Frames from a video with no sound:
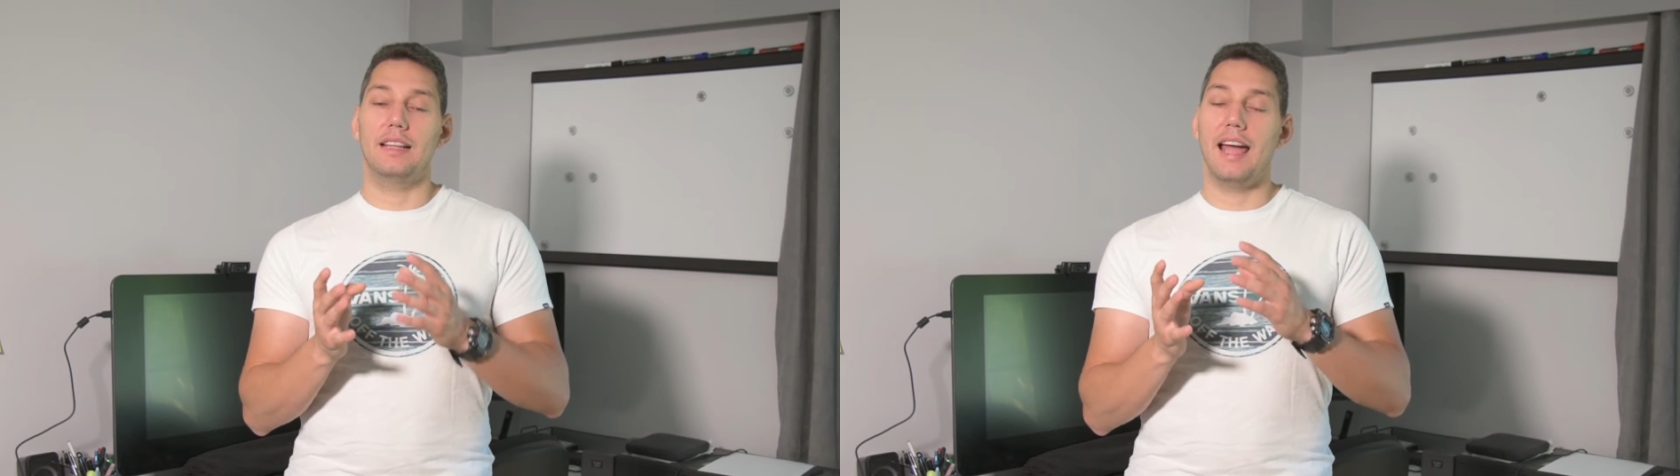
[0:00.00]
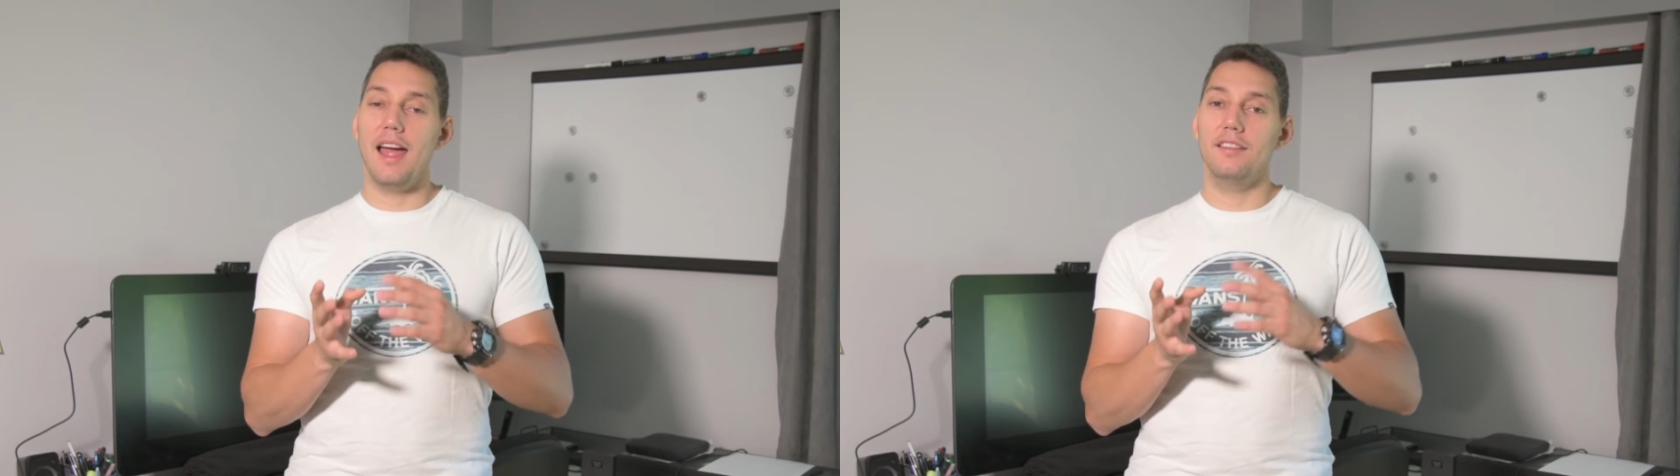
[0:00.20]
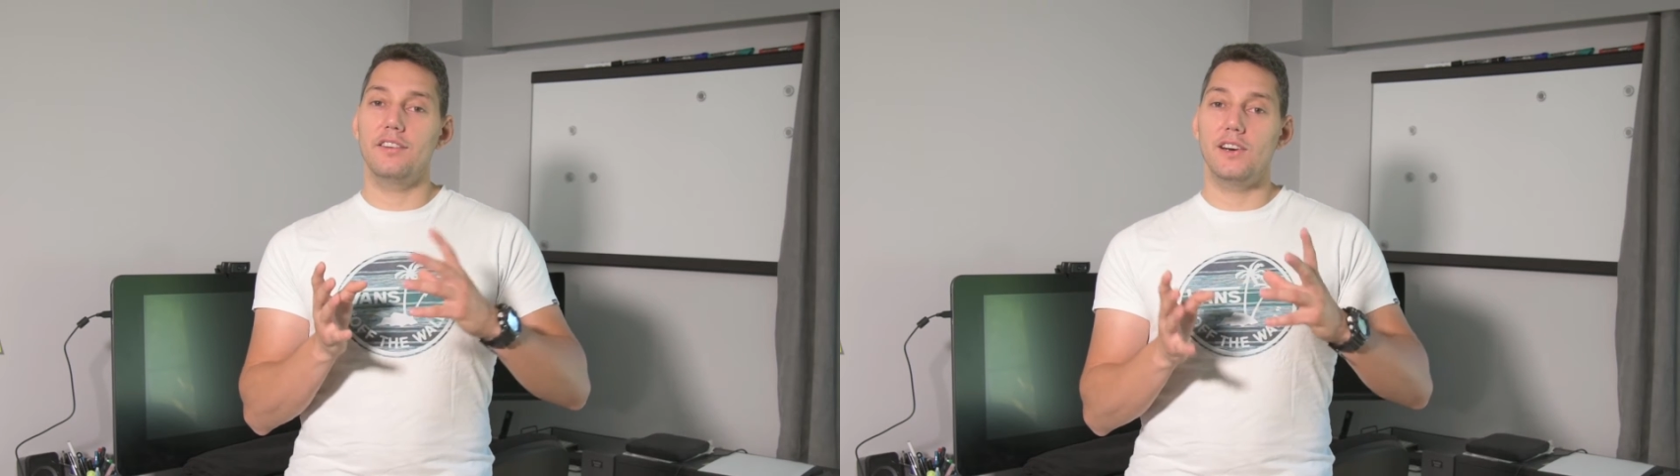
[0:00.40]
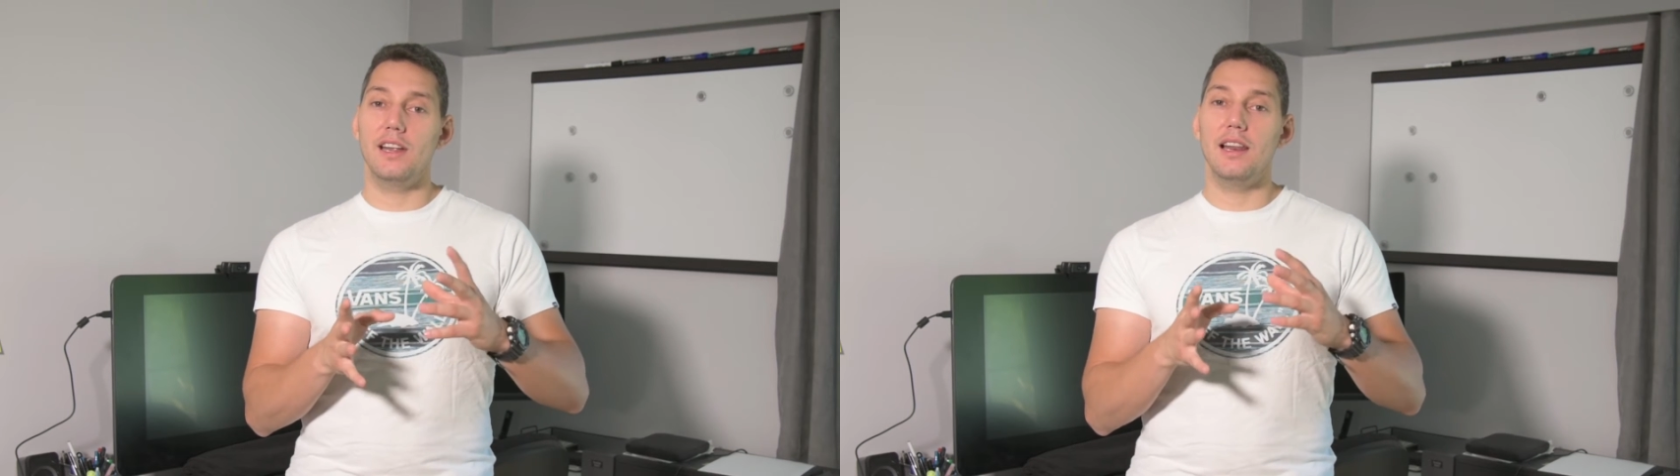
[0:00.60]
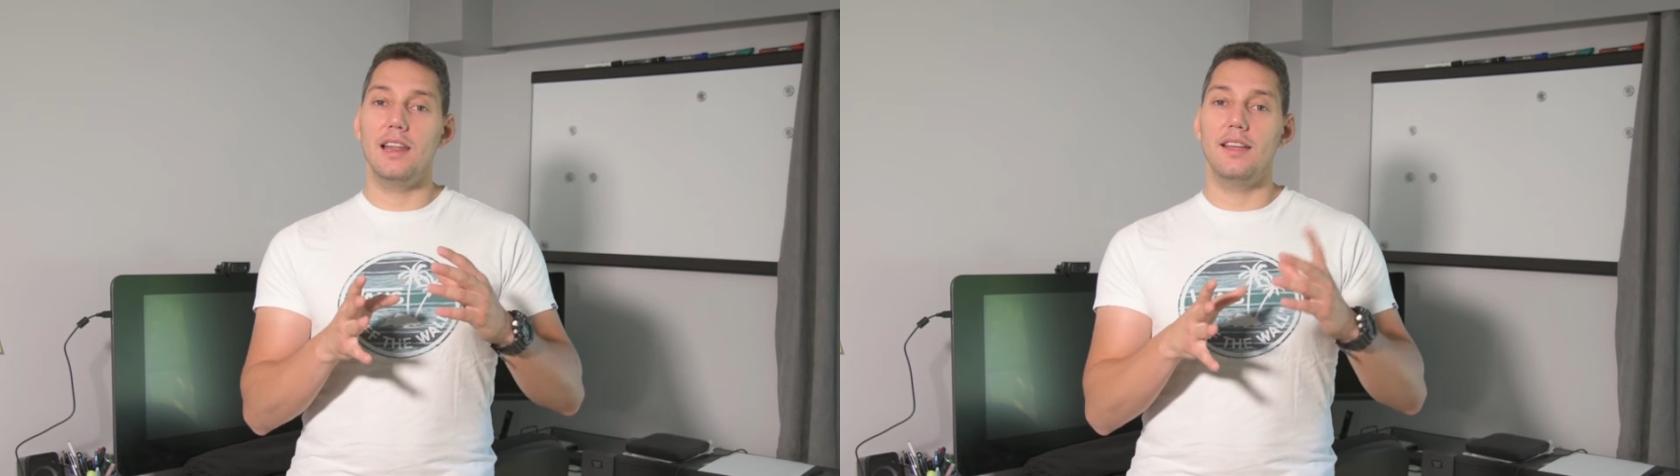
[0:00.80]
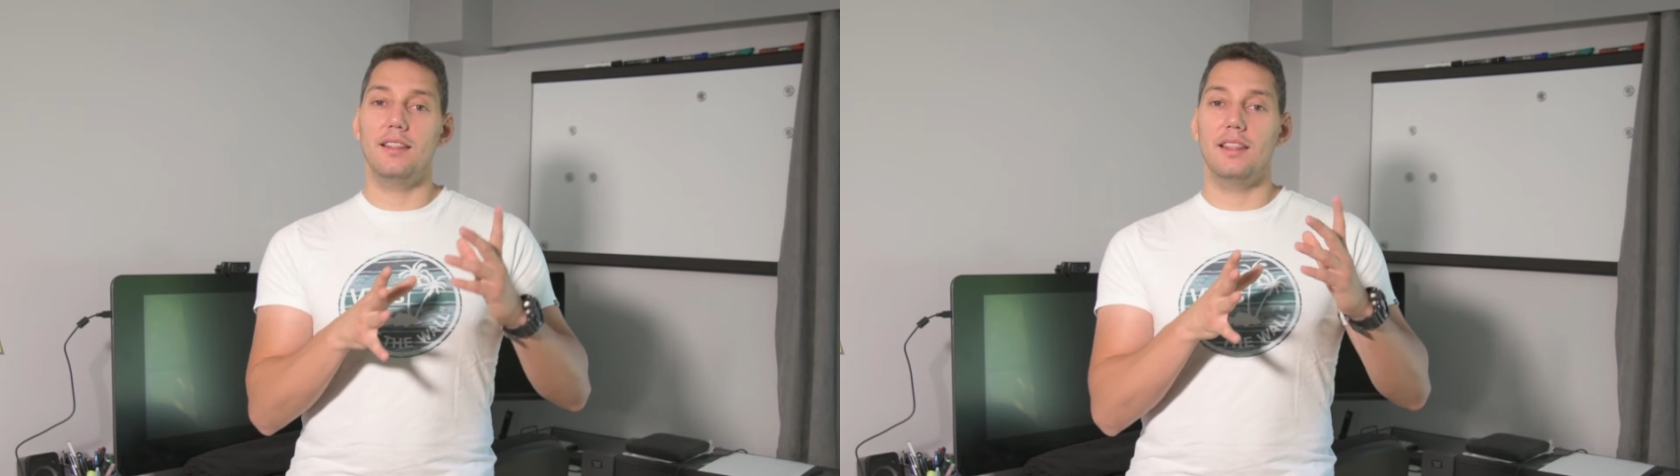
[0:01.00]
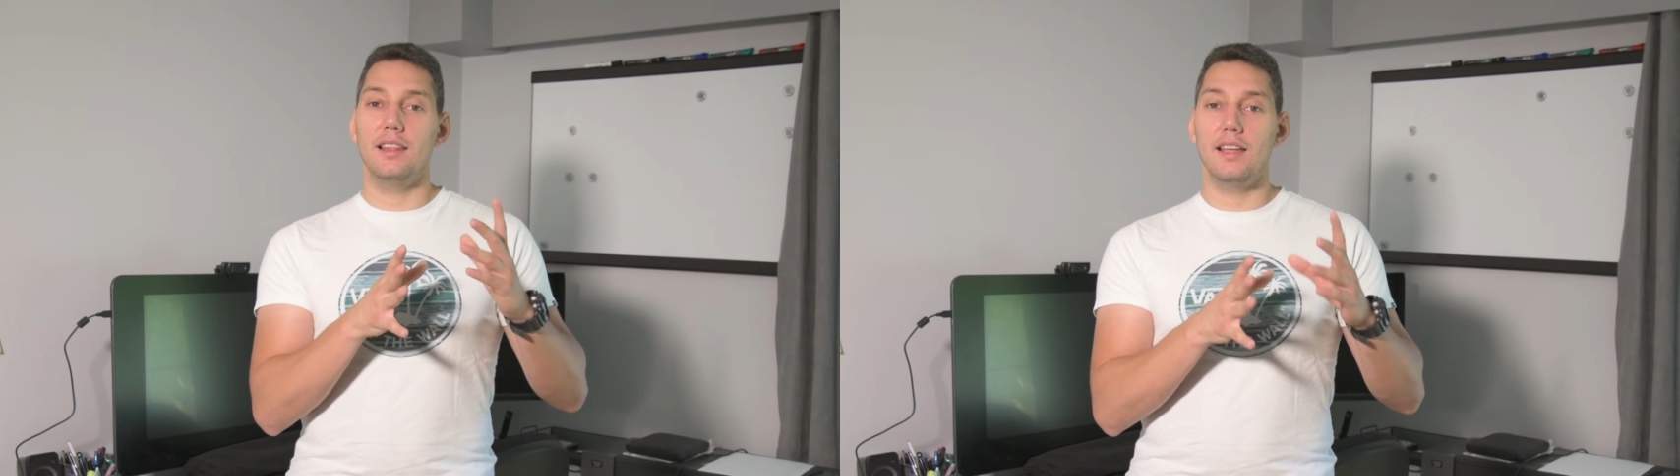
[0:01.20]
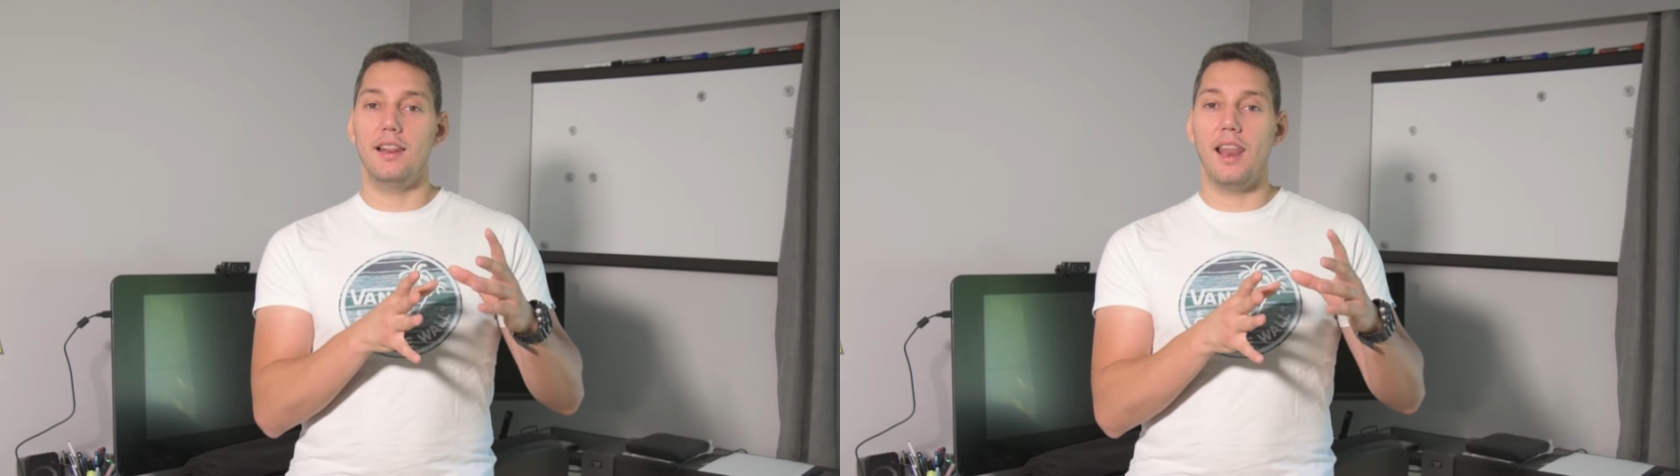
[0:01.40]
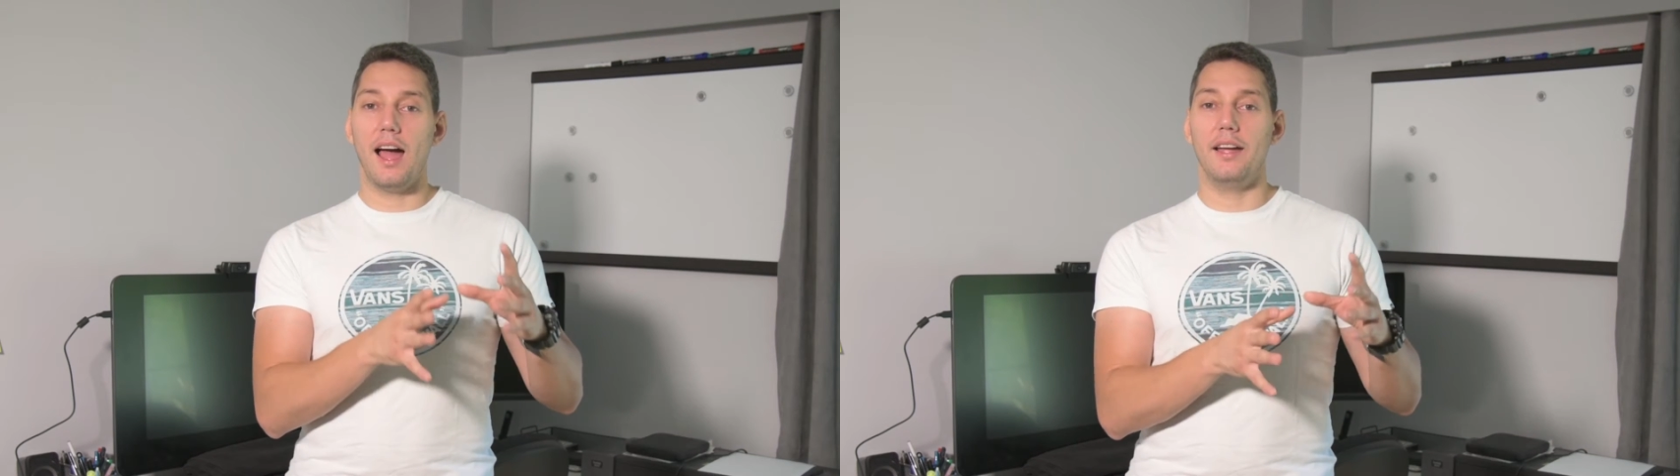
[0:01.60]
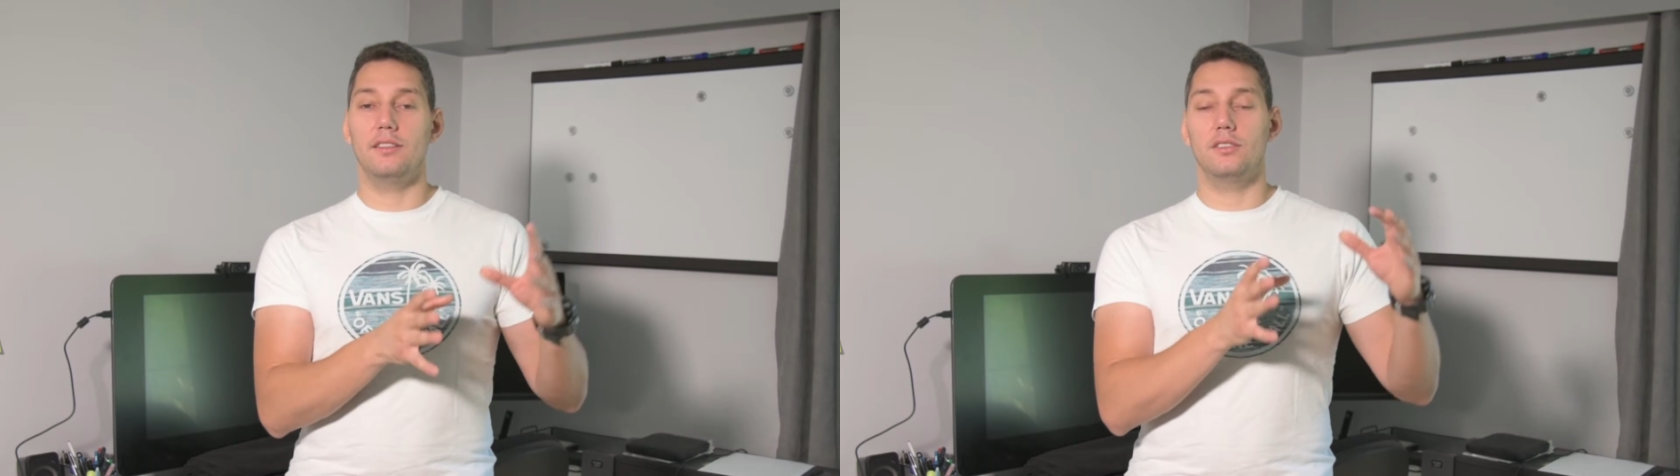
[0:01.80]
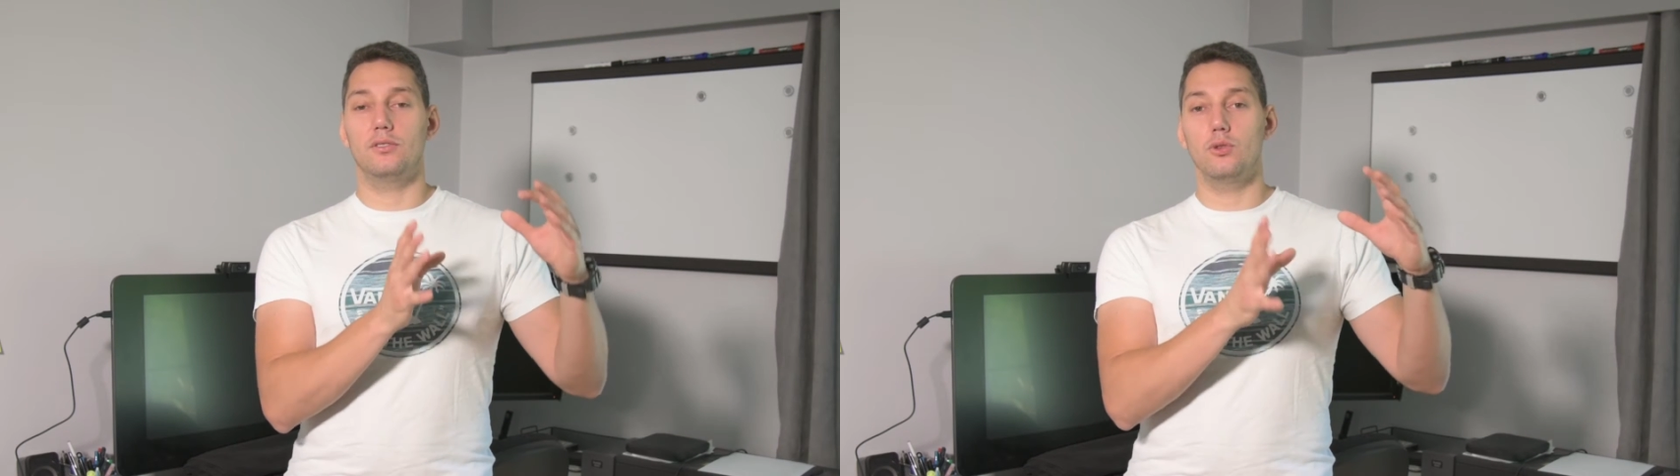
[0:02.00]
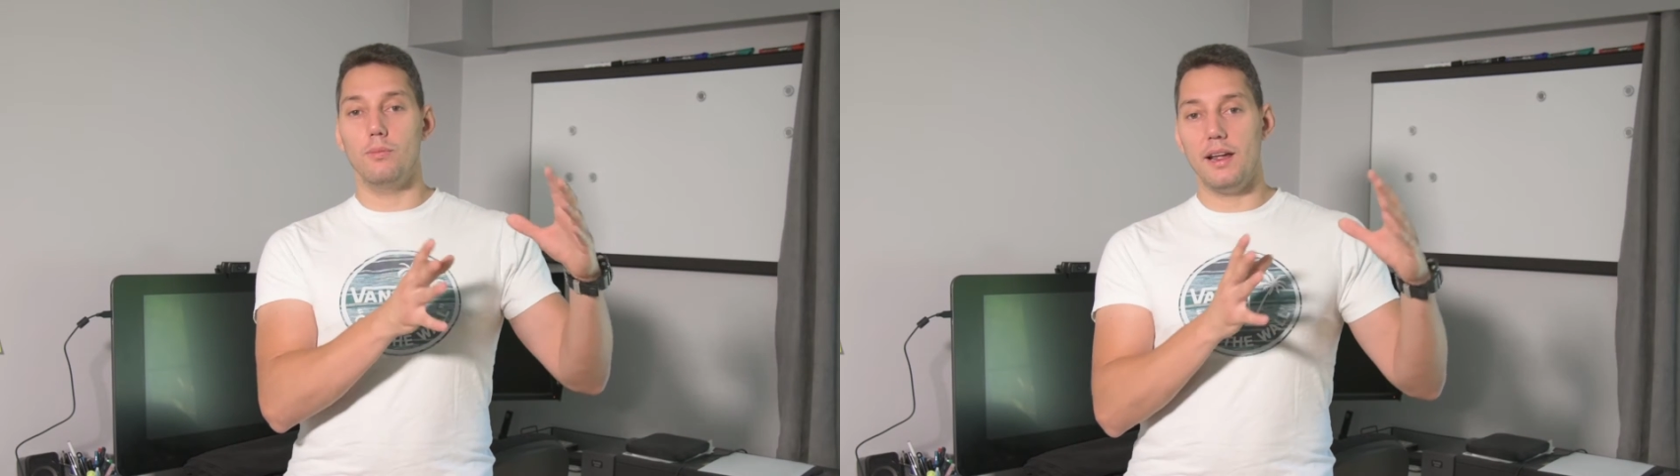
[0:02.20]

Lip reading: can't really light too